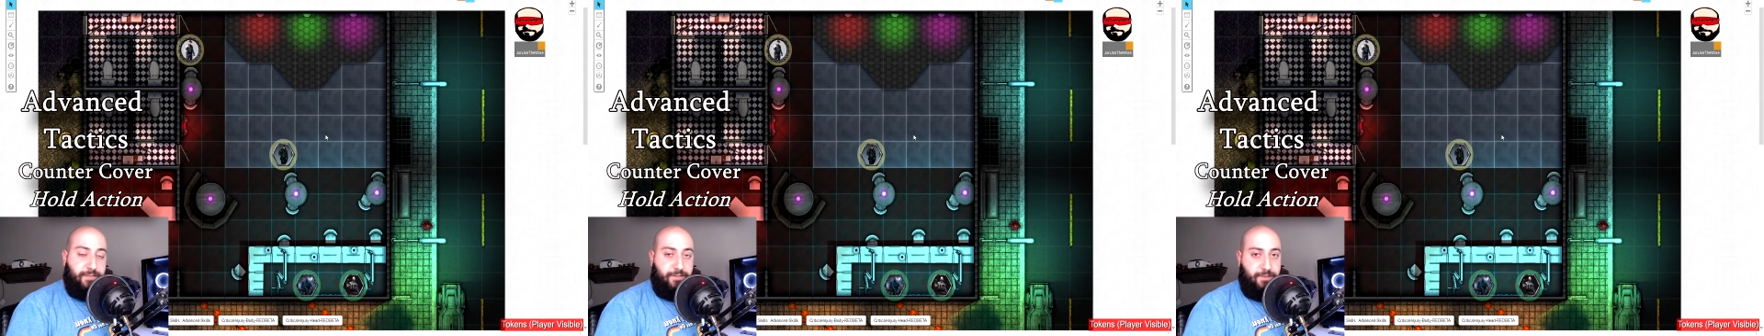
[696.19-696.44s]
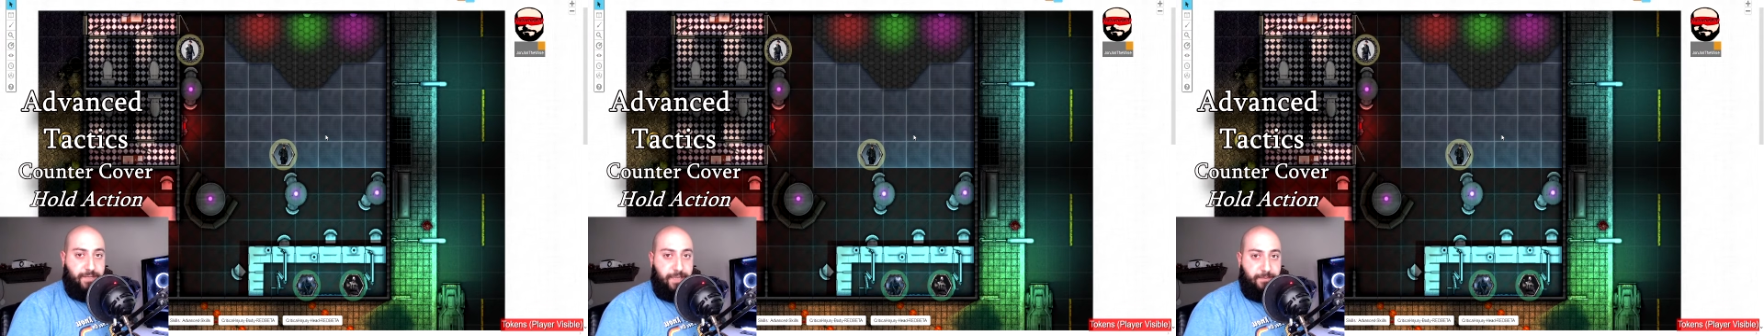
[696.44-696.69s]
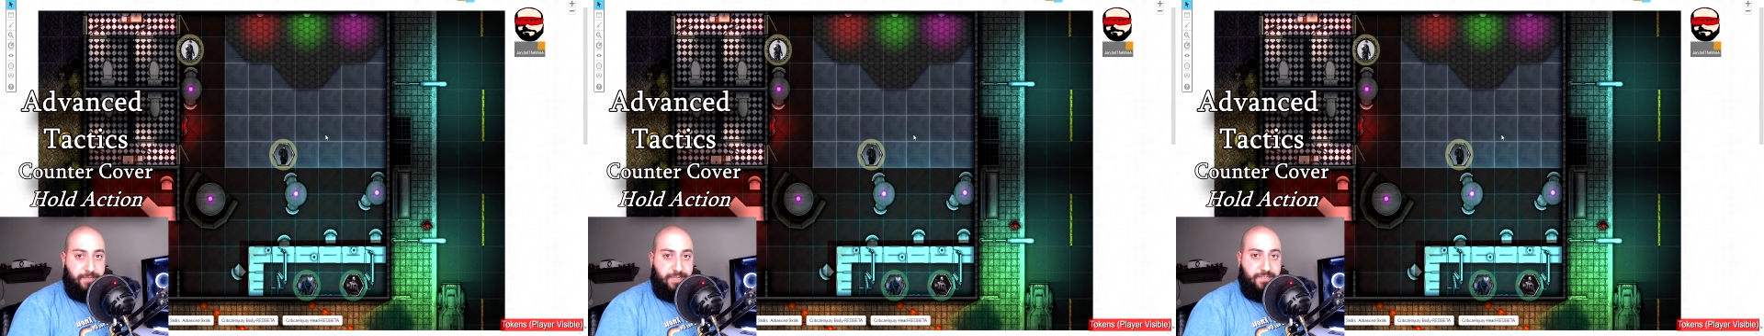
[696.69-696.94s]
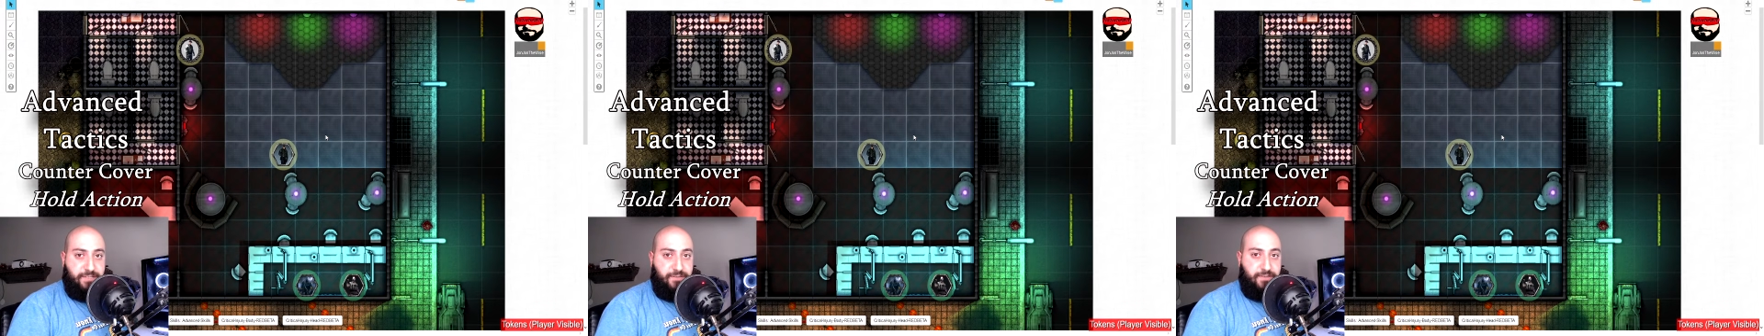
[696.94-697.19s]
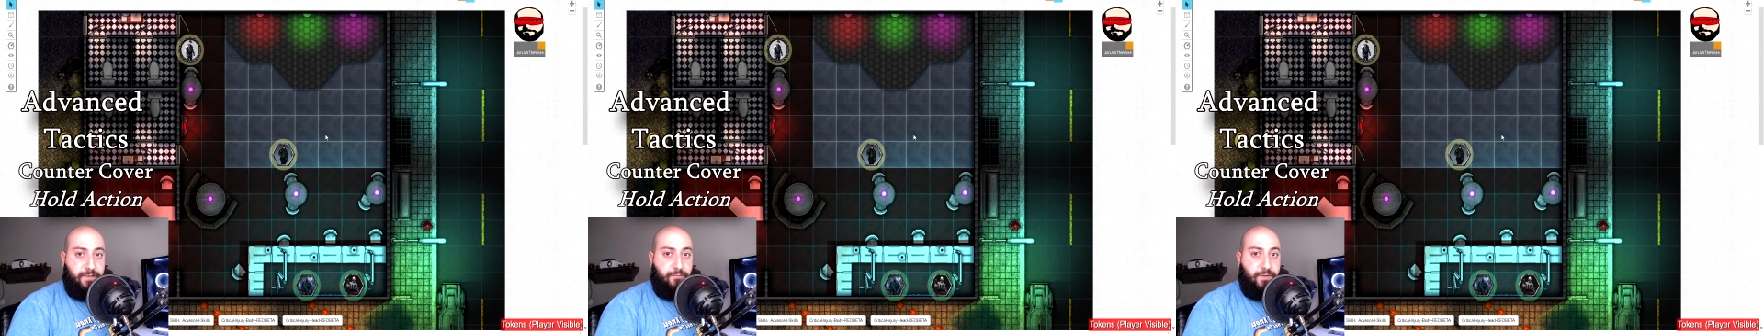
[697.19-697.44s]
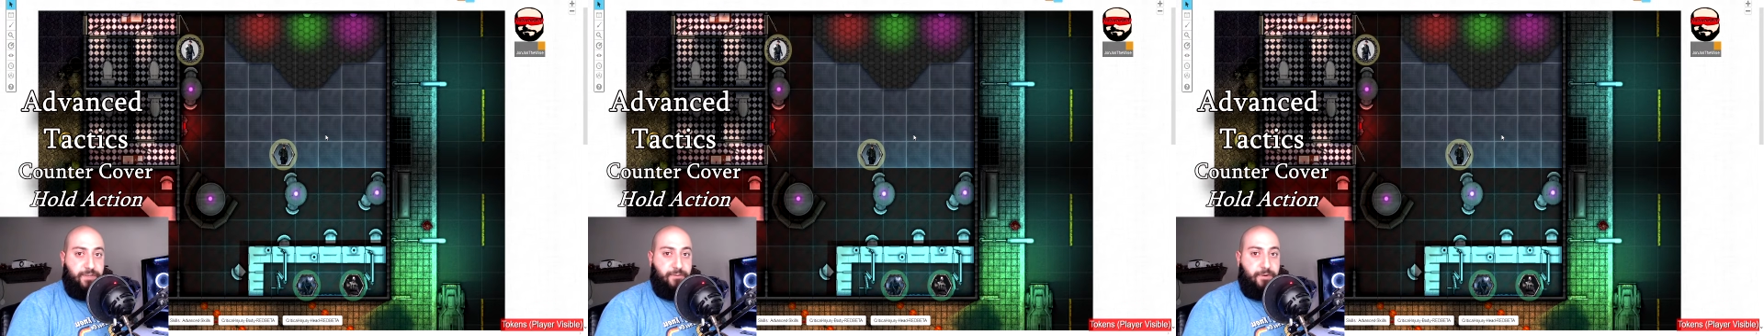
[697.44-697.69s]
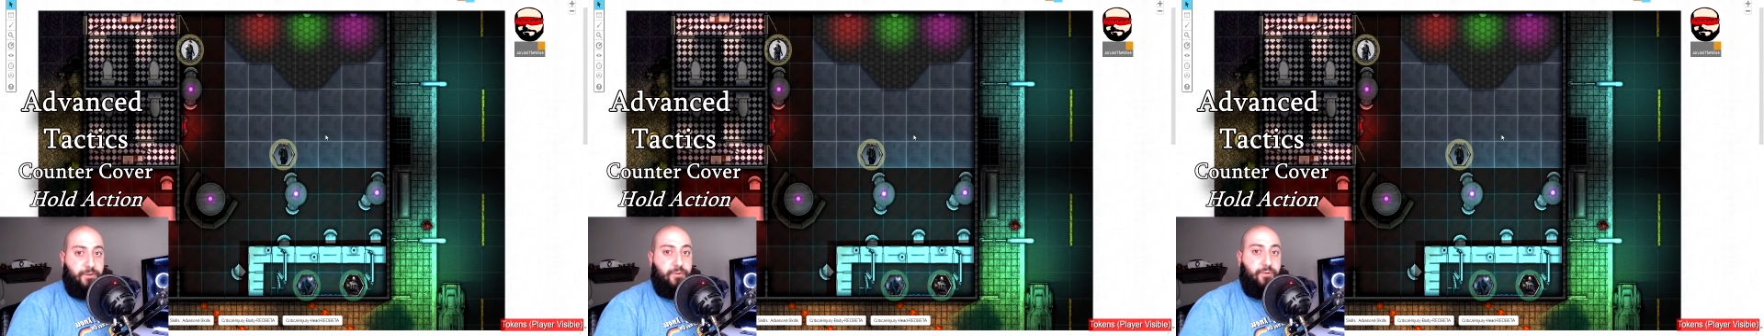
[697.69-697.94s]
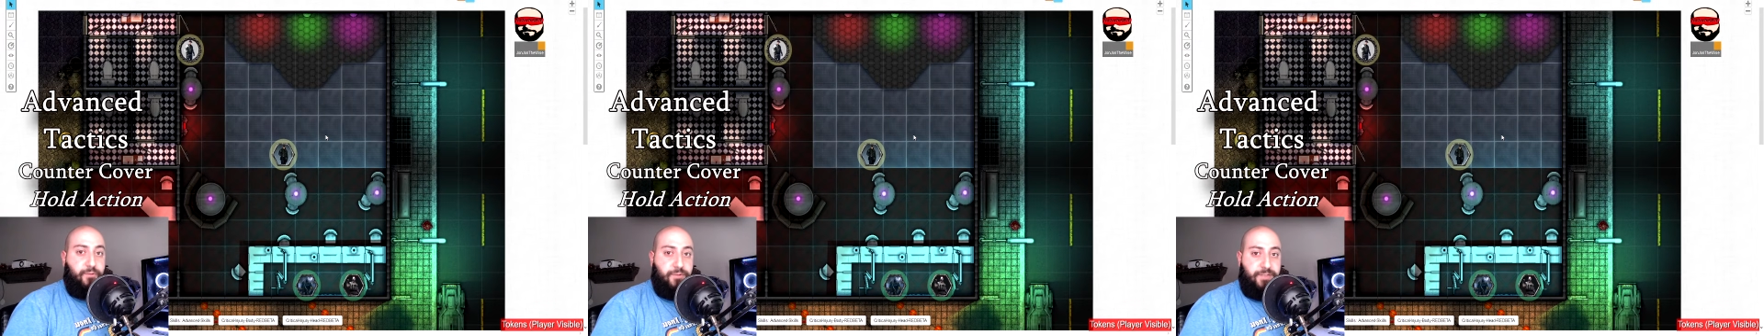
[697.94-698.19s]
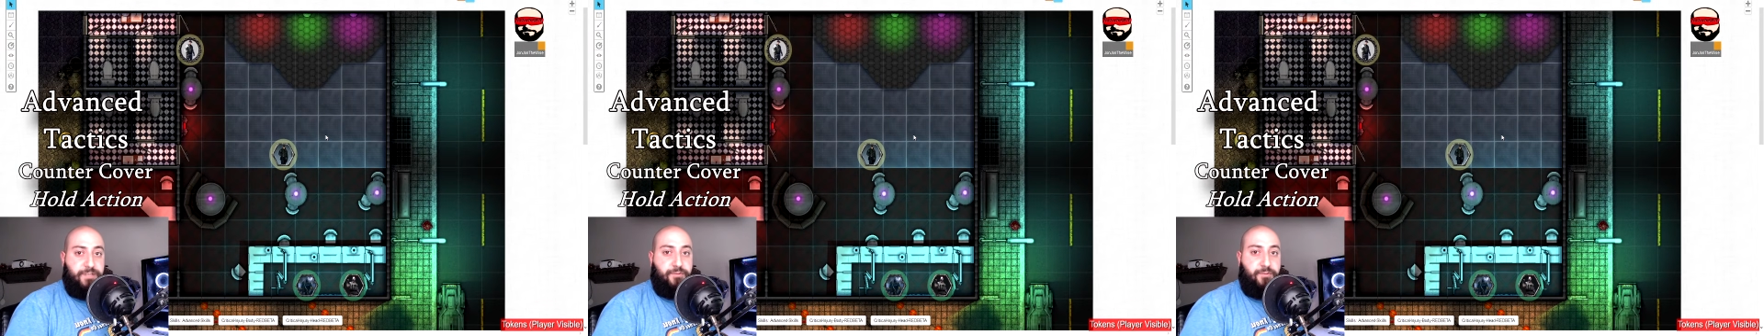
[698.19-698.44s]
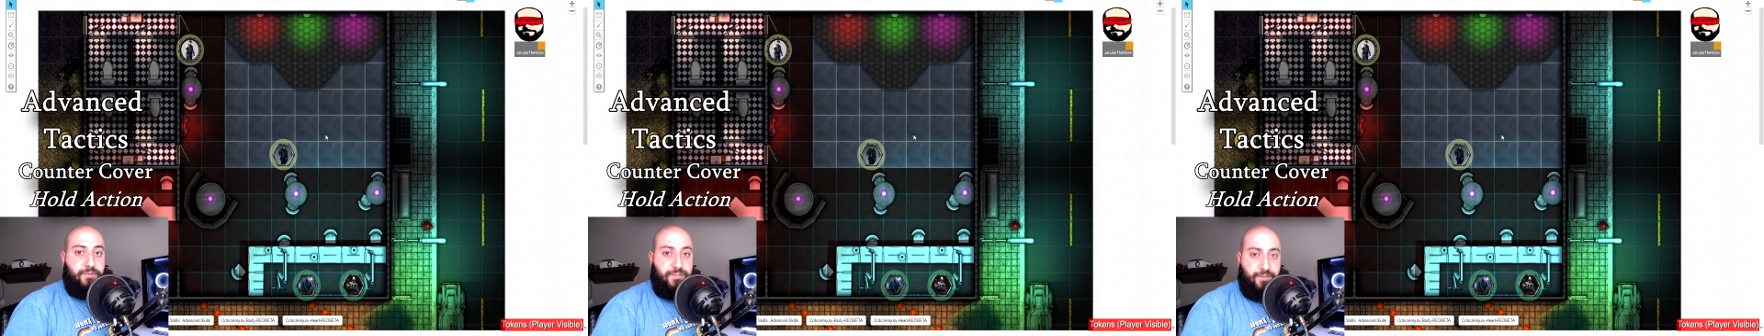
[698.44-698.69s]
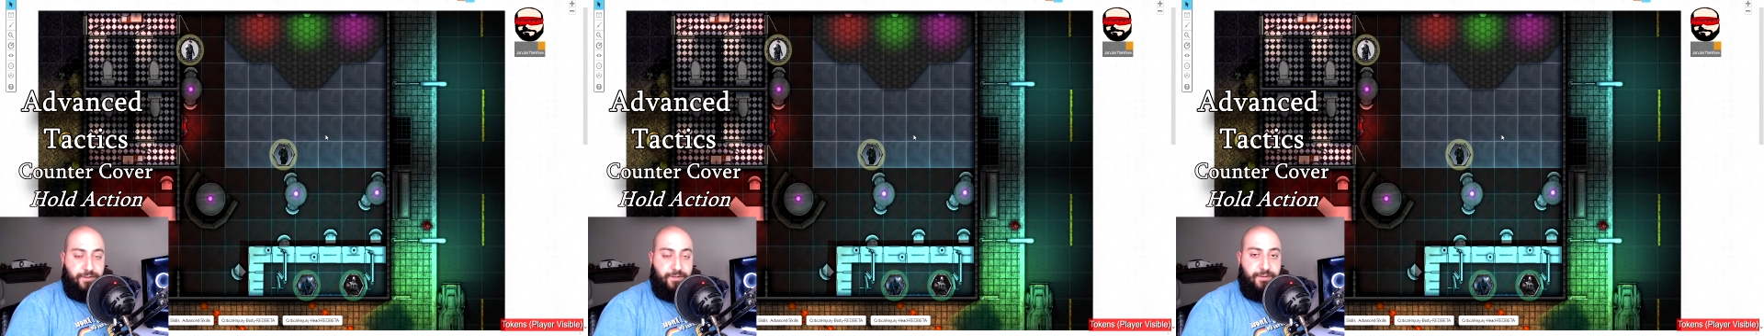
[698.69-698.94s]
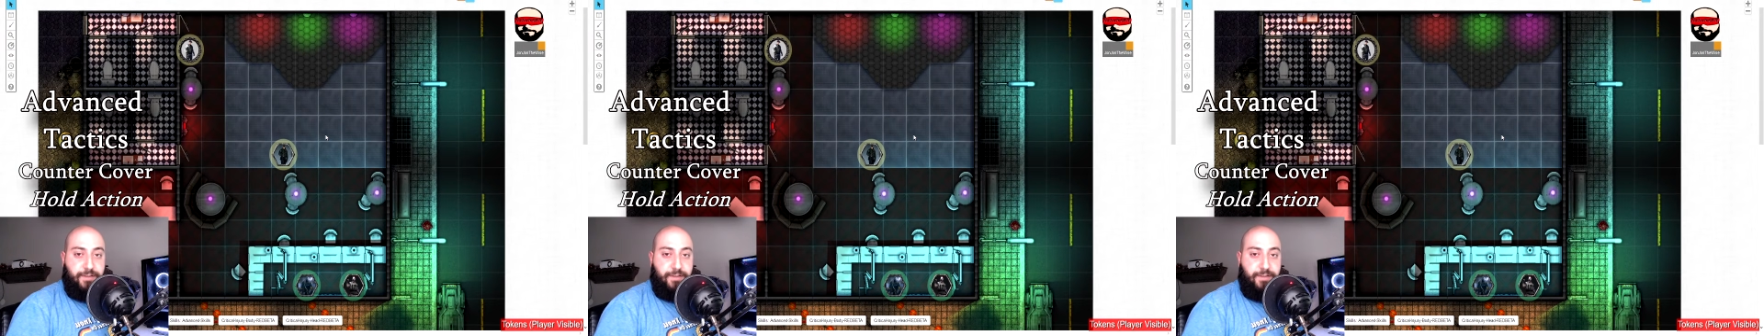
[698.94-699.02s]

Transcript: your game master that when you are holding your turn,